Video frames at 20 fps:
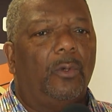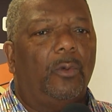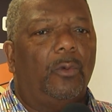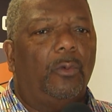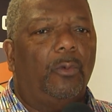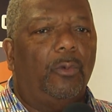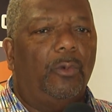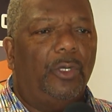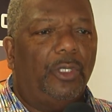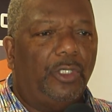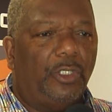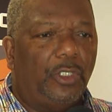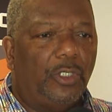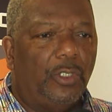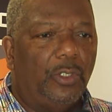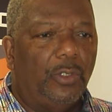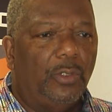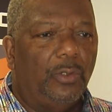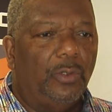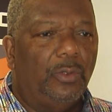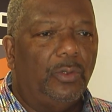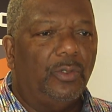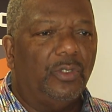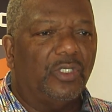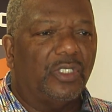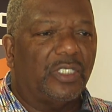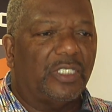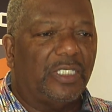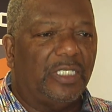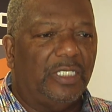When you
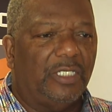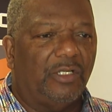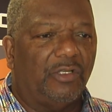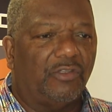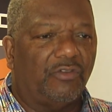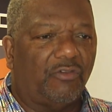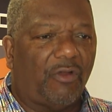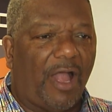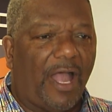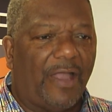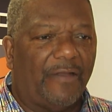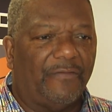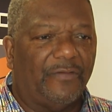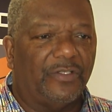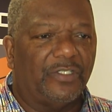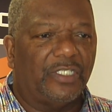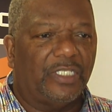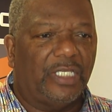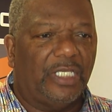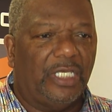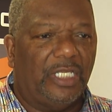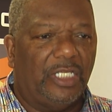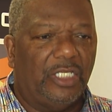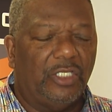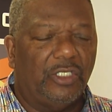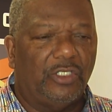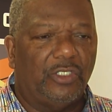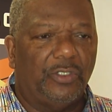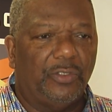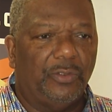see the drivers get
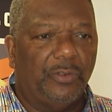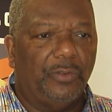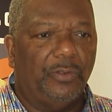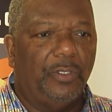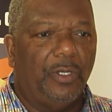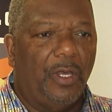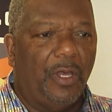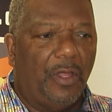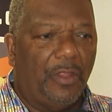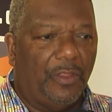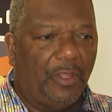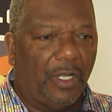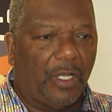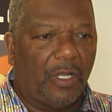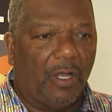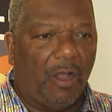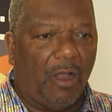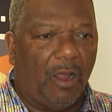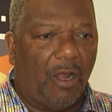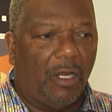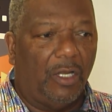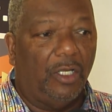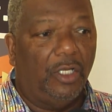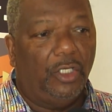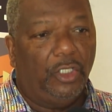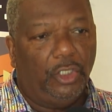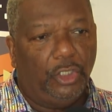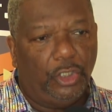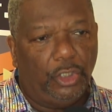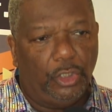into the car,
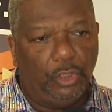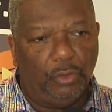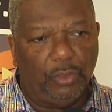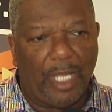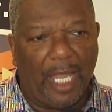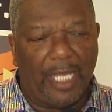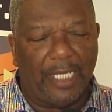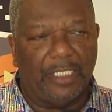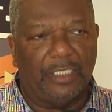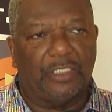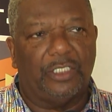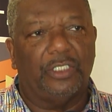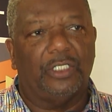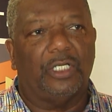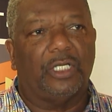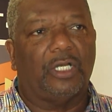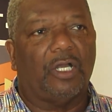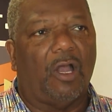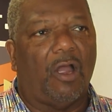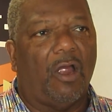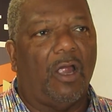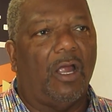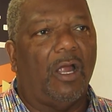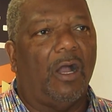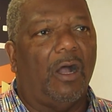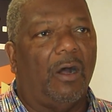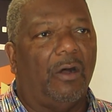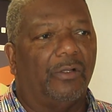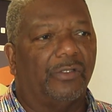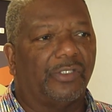you got into the car
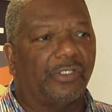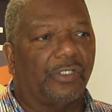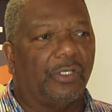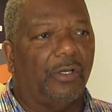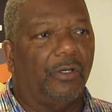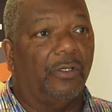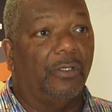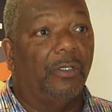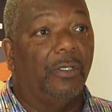also.